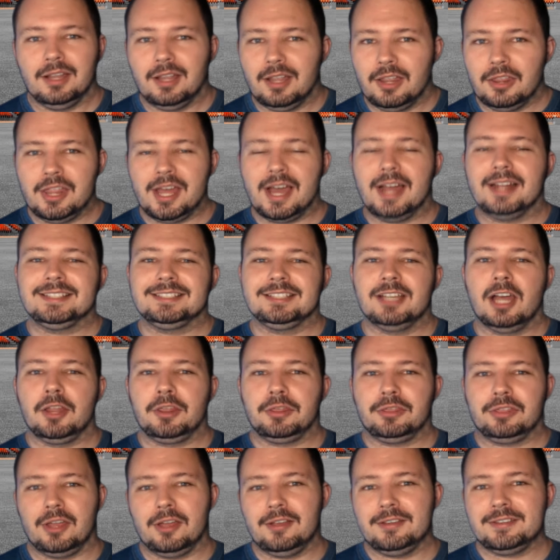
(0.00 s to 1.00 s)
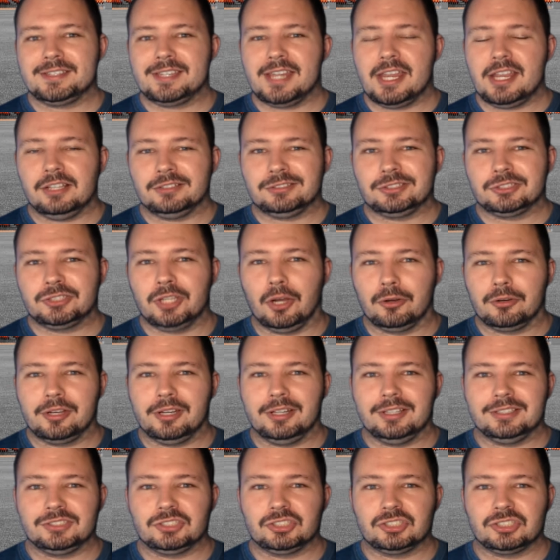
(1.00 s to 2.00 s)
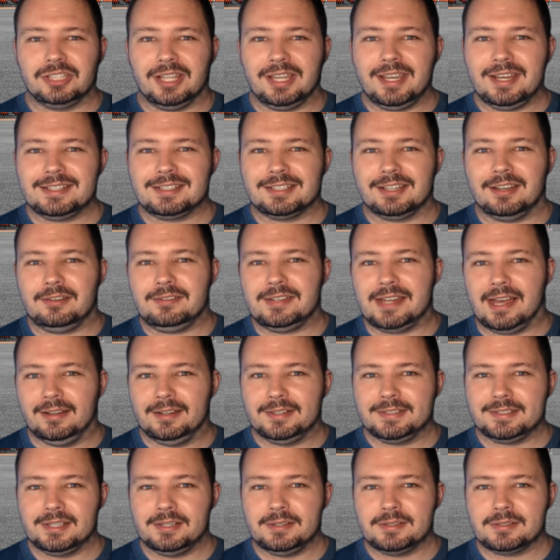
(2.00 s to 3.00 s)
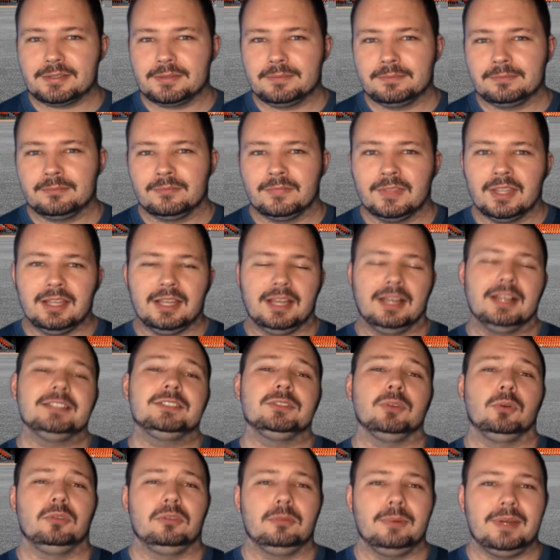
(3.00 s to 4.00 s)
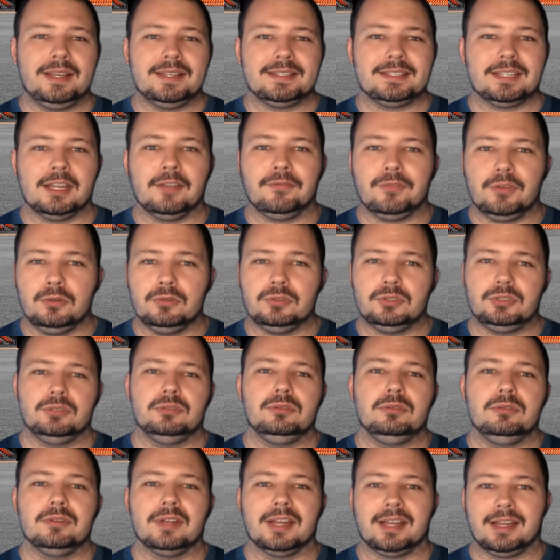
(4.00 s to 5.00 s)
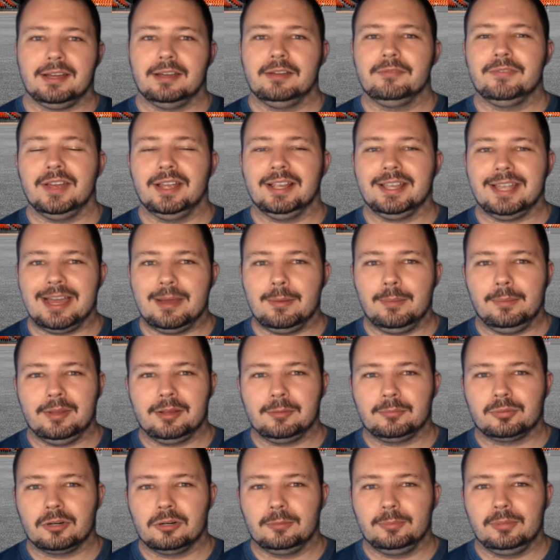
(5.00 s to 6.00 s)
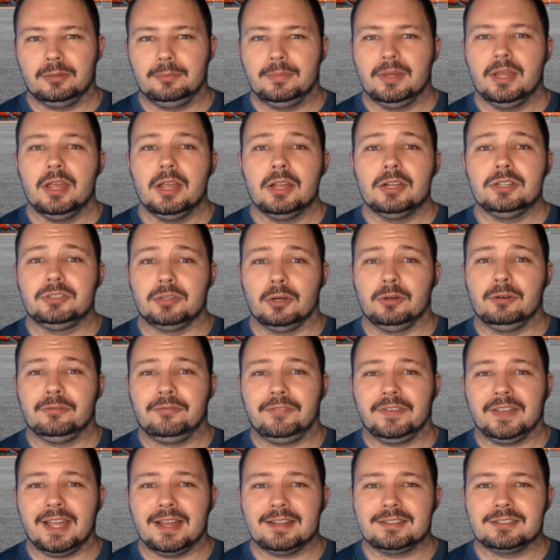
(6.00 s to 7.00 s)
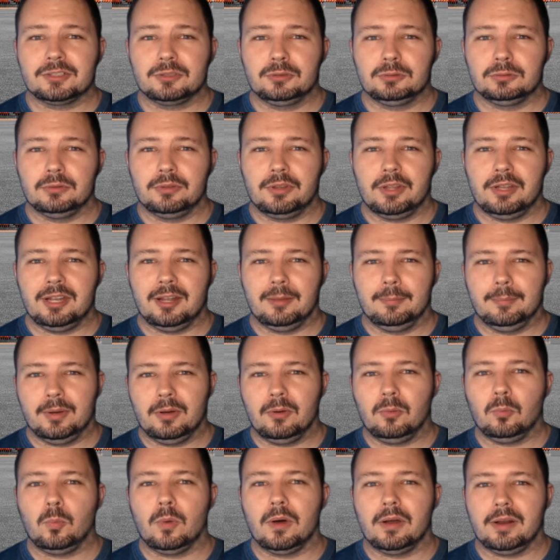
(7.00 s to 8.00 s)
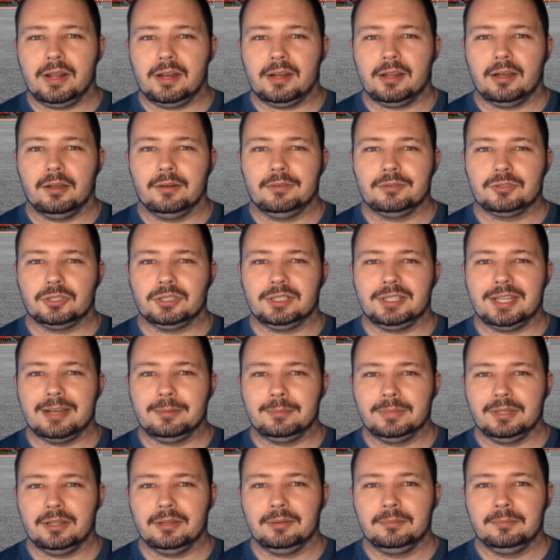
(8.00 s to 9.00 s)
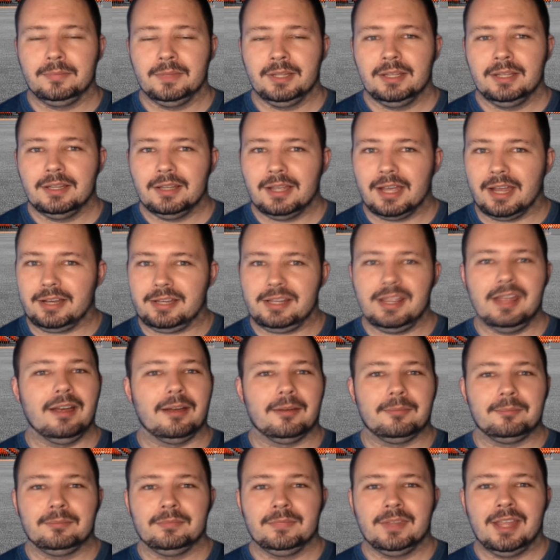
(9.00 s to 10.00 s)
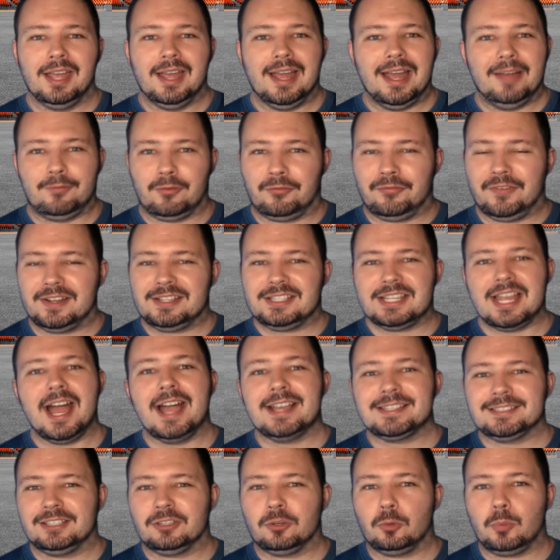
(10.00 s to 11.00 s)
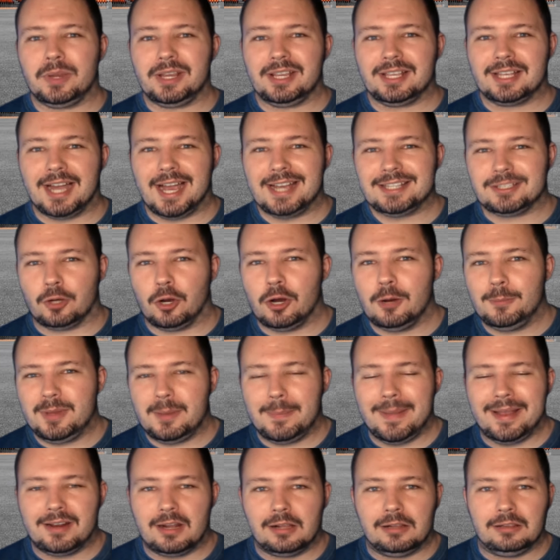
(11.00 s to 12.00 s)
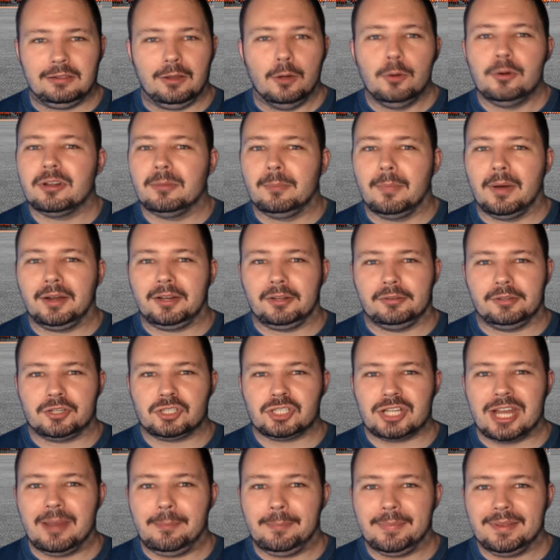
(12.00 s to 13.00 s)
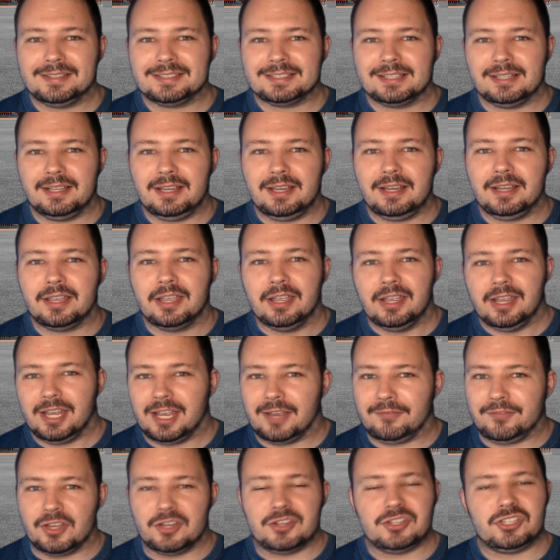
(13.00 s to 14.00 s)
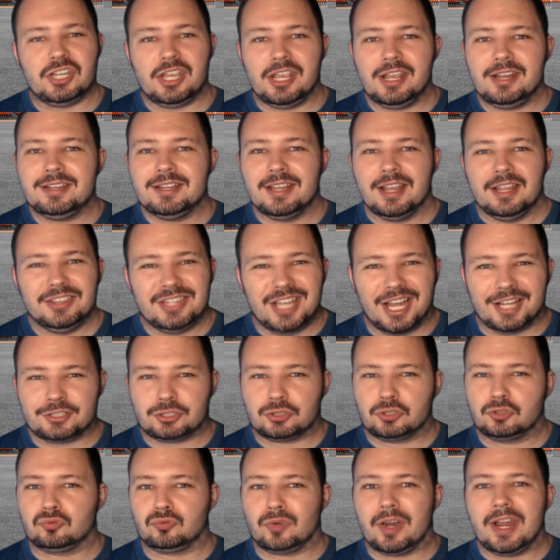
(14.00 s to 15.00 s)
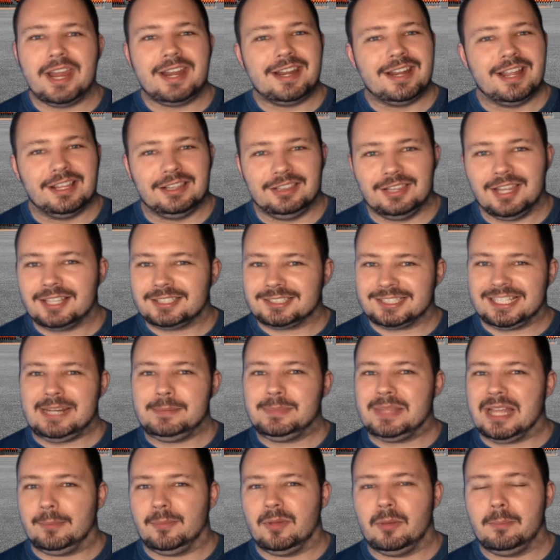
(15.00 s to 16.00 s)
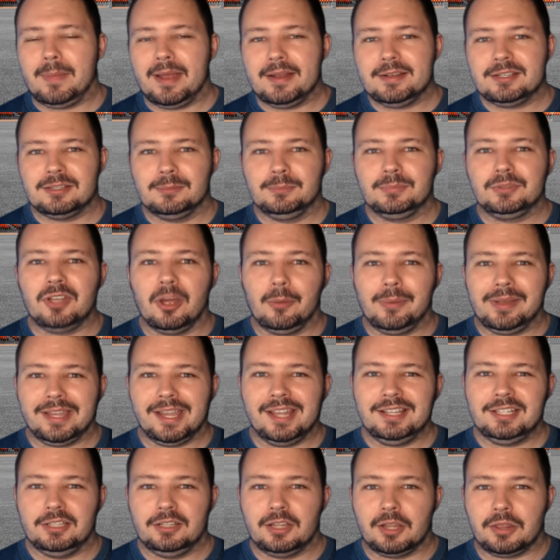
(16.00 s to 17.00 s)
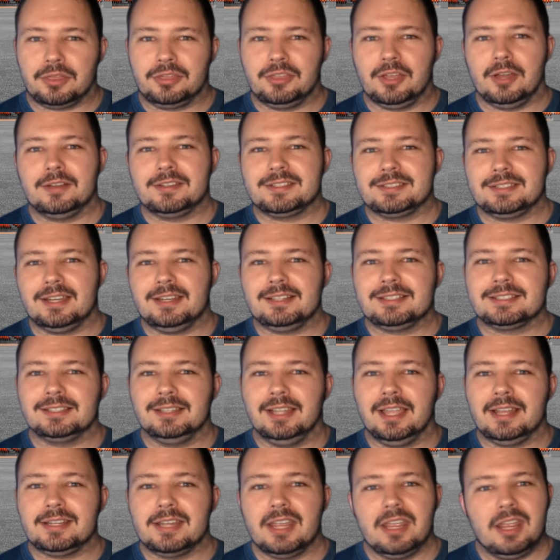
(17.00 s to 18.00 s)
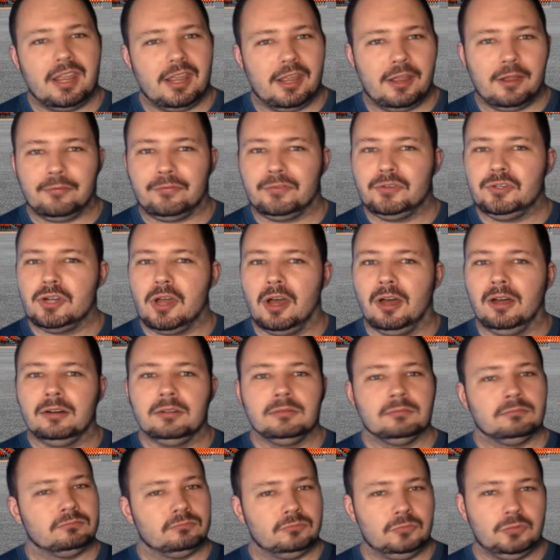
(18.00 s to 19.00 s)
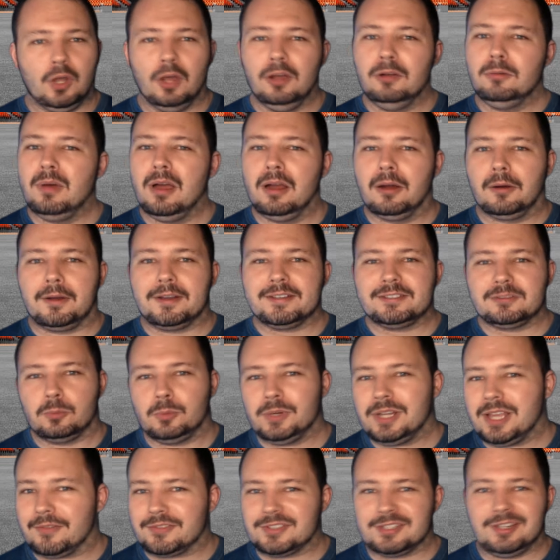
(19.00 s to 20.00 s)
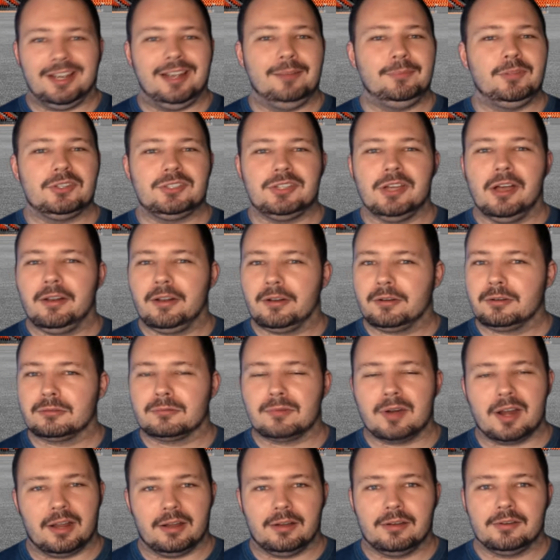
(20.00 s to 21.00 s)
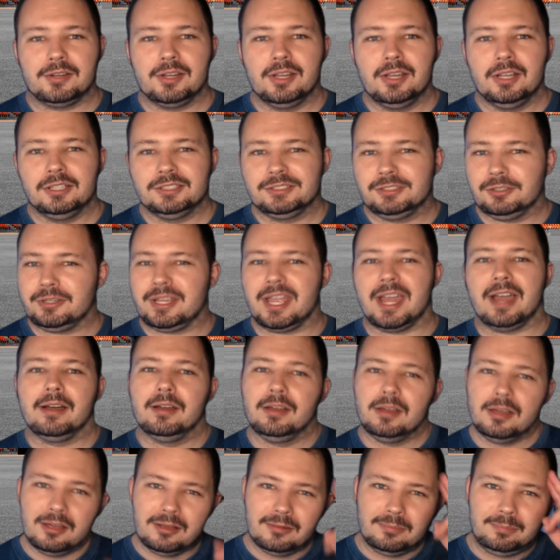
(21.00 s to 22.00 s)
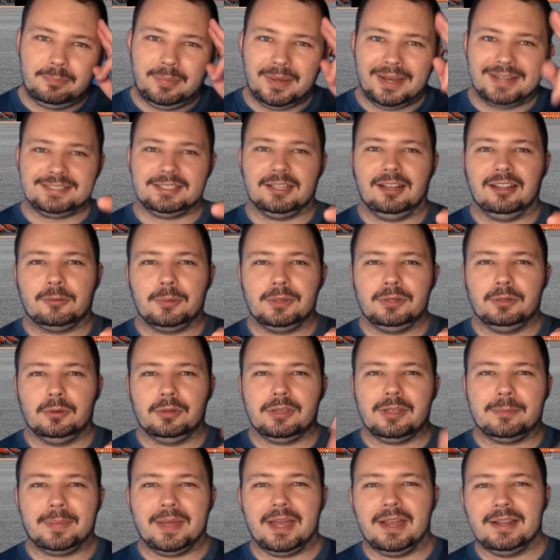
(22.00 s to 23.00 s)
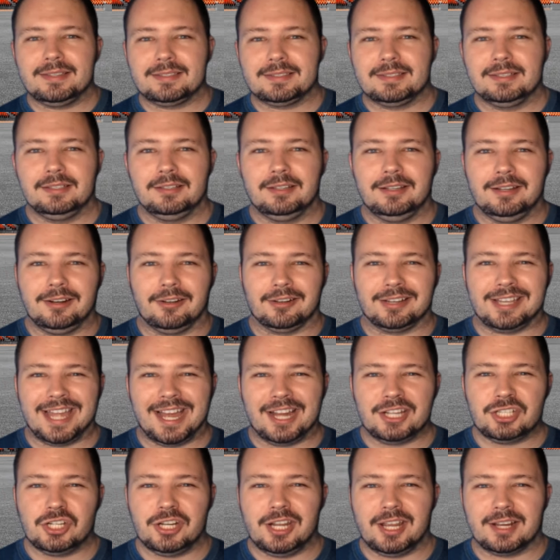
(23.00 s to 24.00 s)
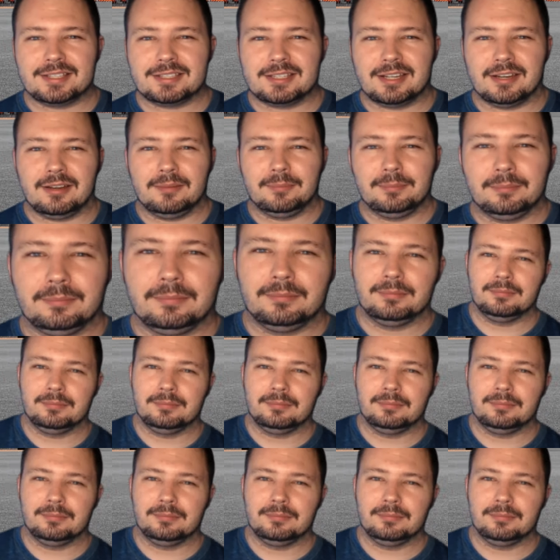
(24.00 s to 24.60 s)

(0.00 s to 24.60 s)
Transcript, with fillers: that's our Thursday soccer slate analysis. As always, if you do have a gambling problem, don't forget to call the number one eight hundred gambler. And yeah, have a fantastic week, guys. I hope you made a load of money on the Champions League. If you did, that's great. Let's keep that momentum going into the Thursday slate. If not, no worries. We have time to turn it around. So yeah, best of luck with all your bets, and I'll catch you next time.